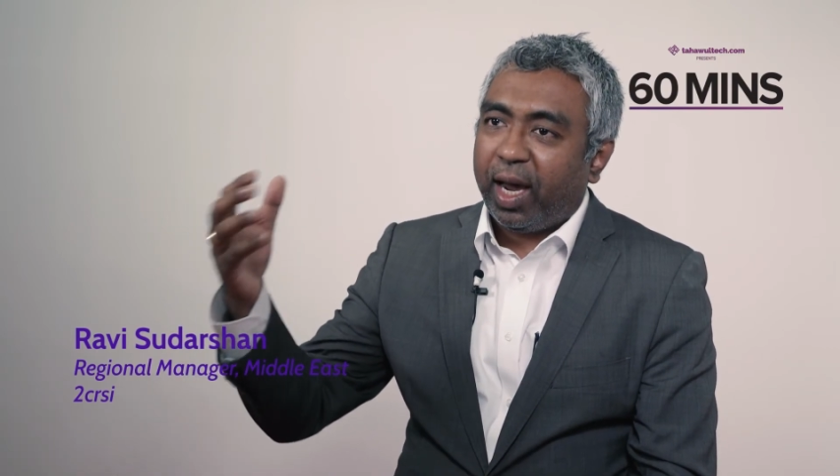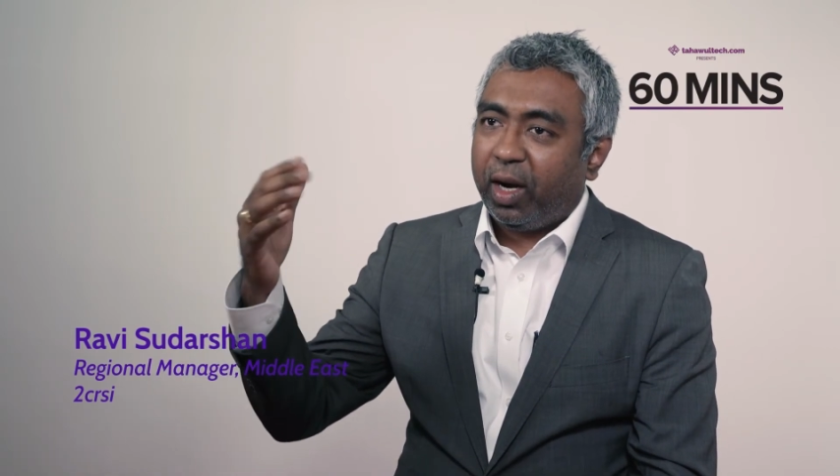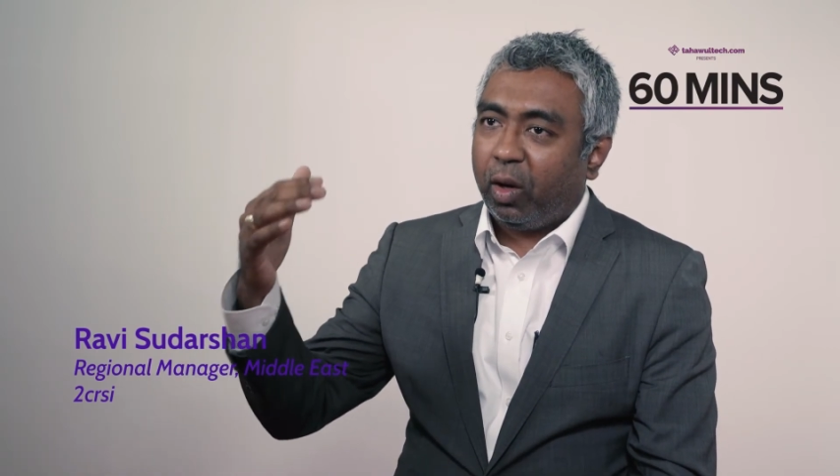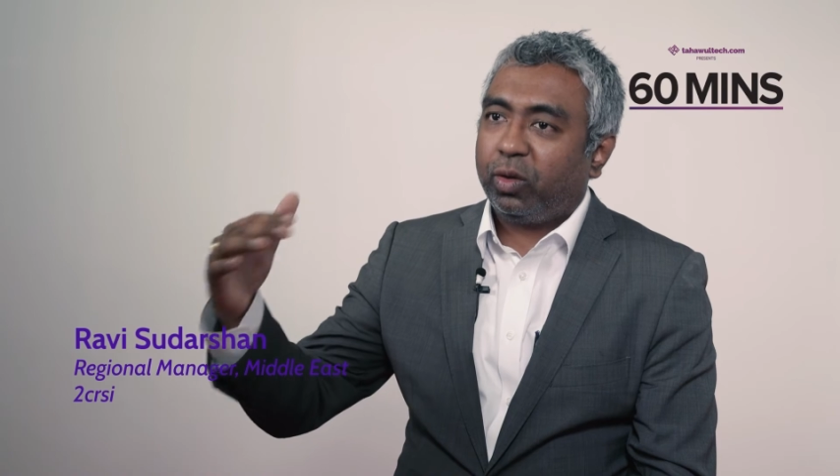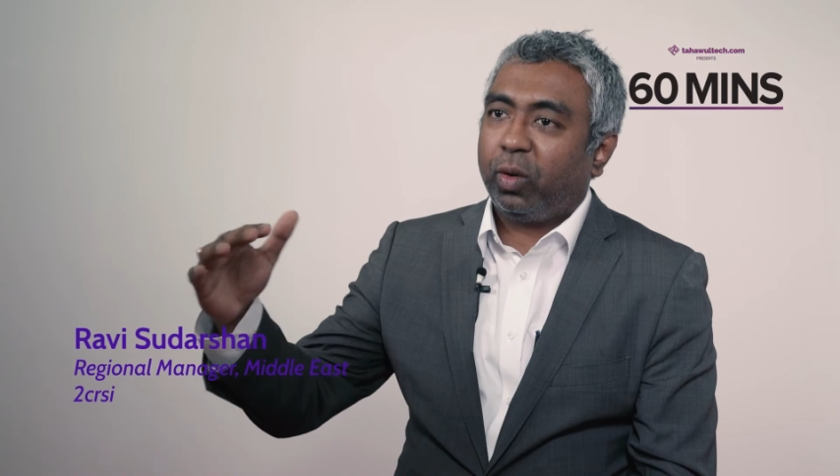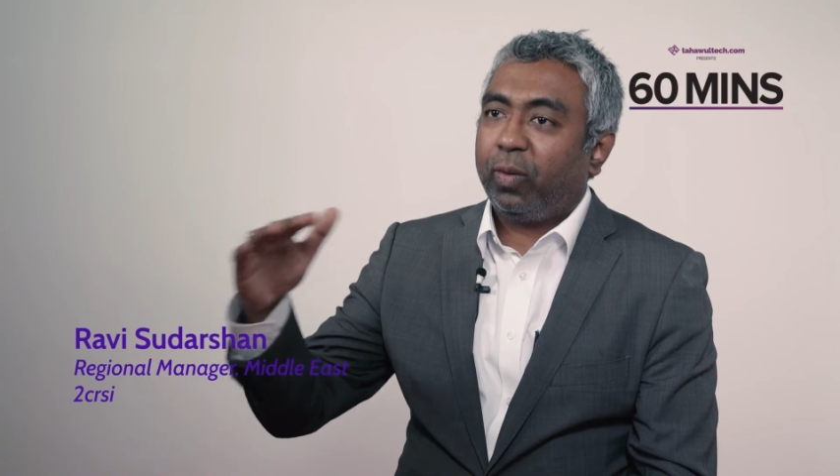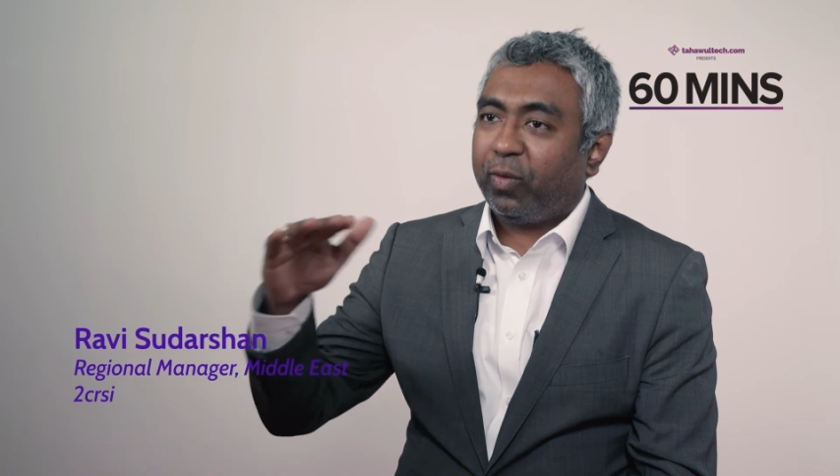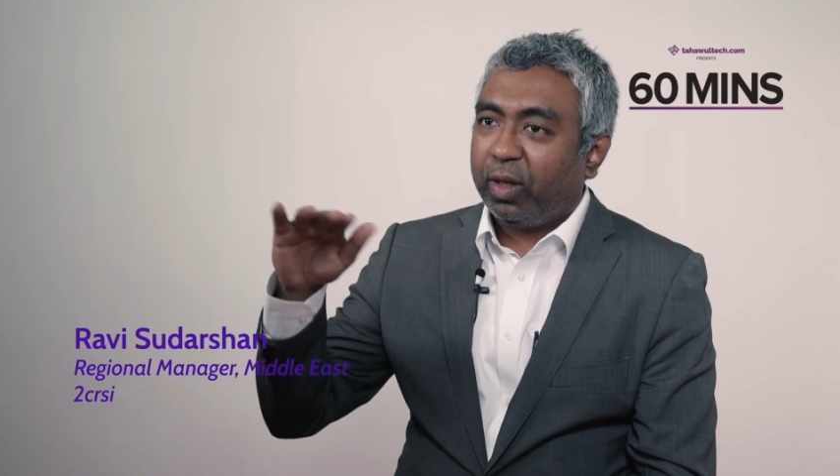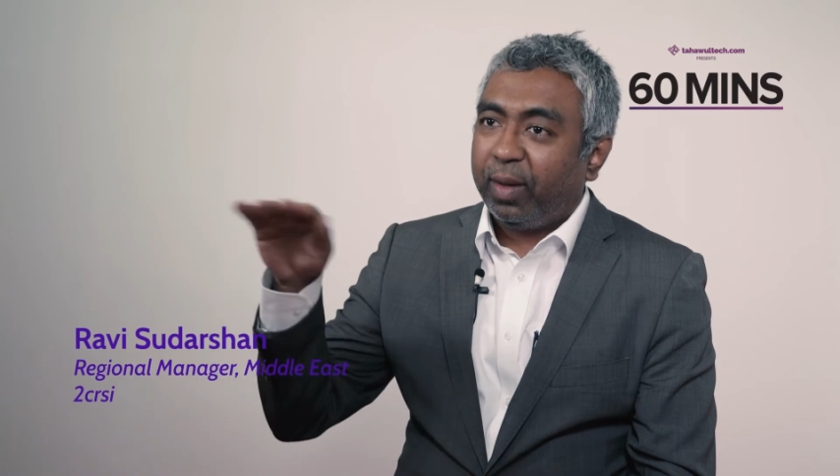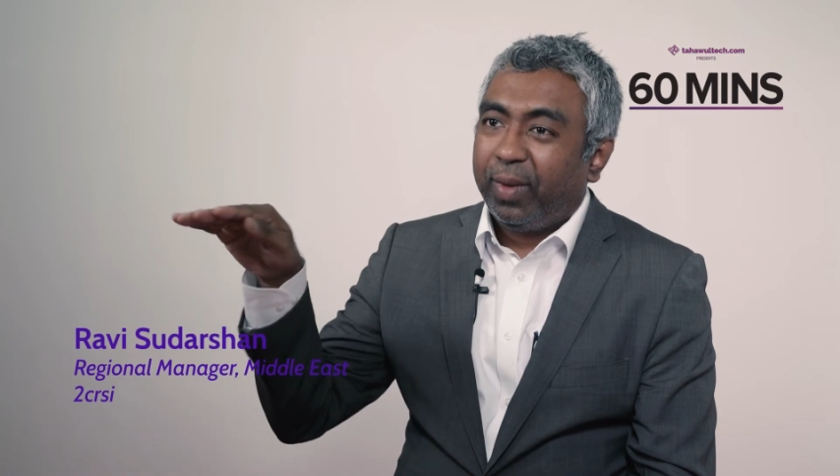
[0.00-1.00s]
and also
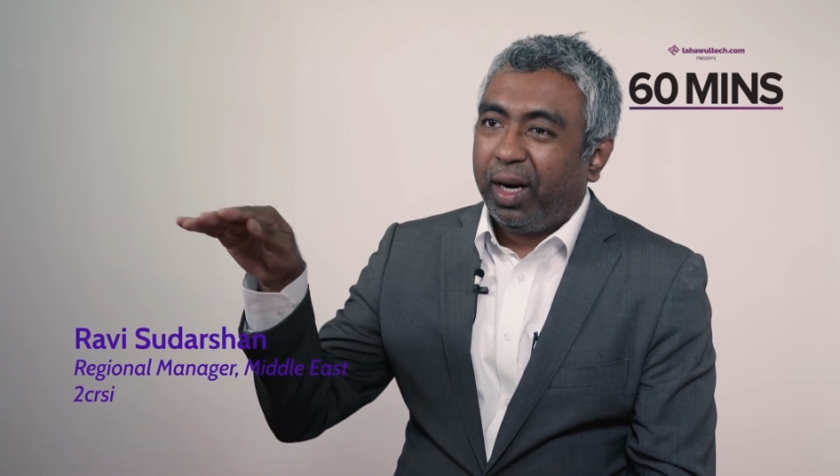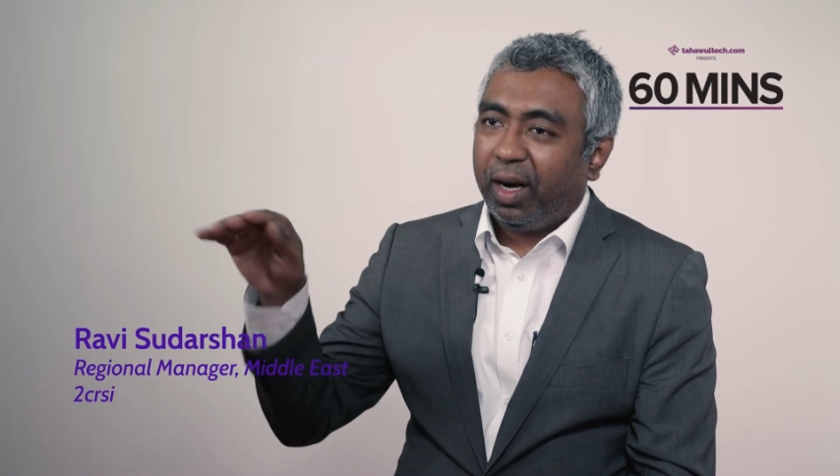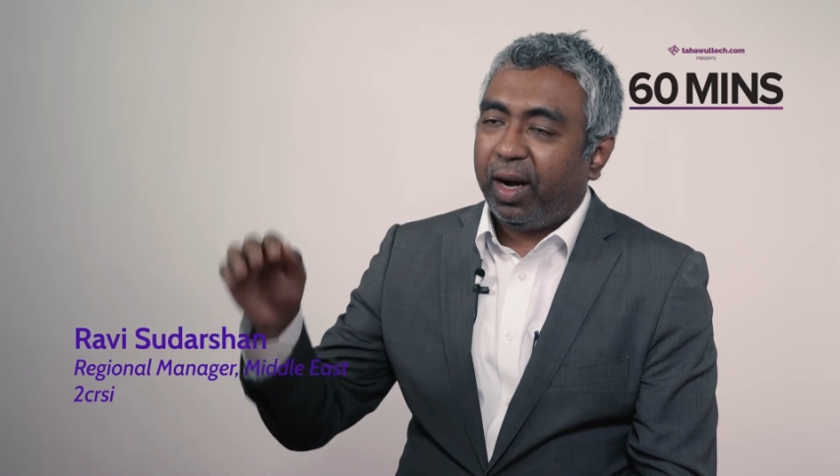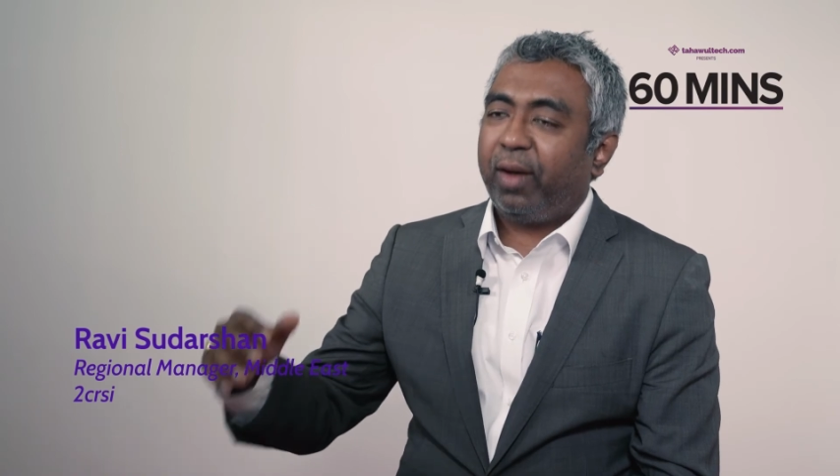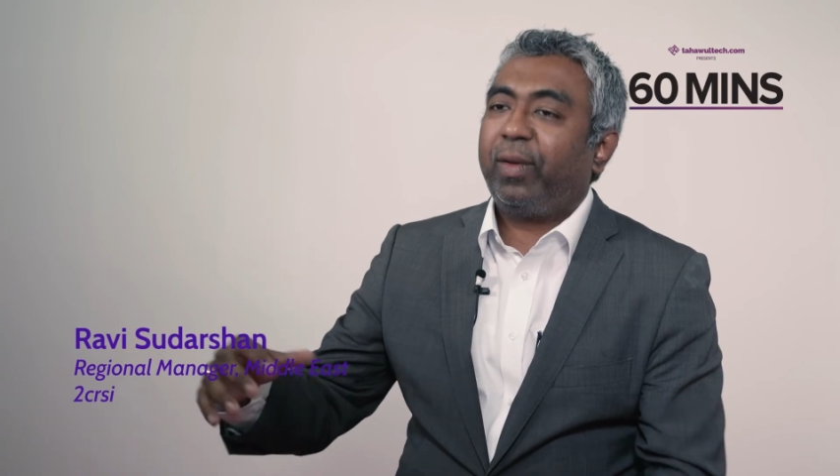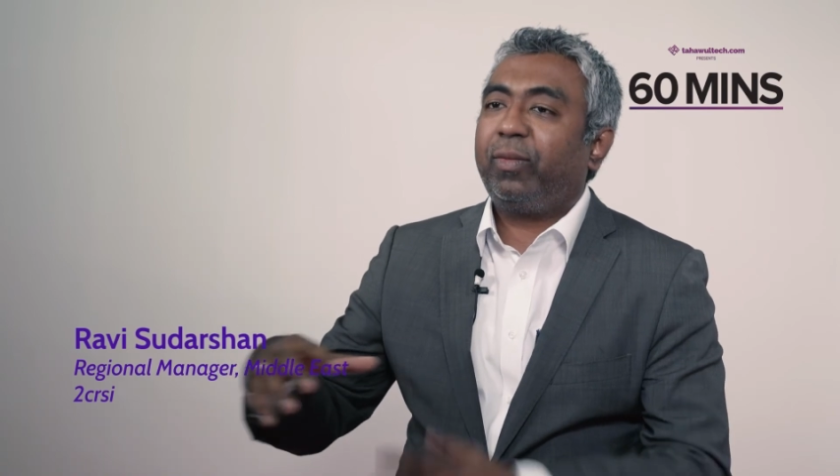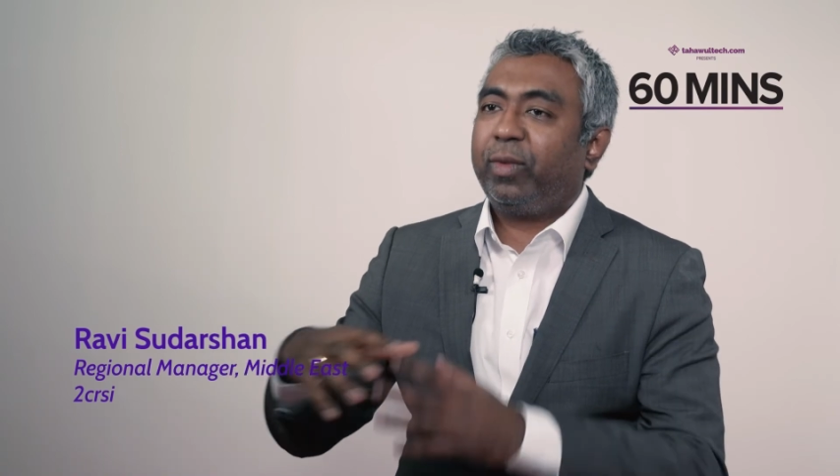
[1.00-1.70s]
for the middle level,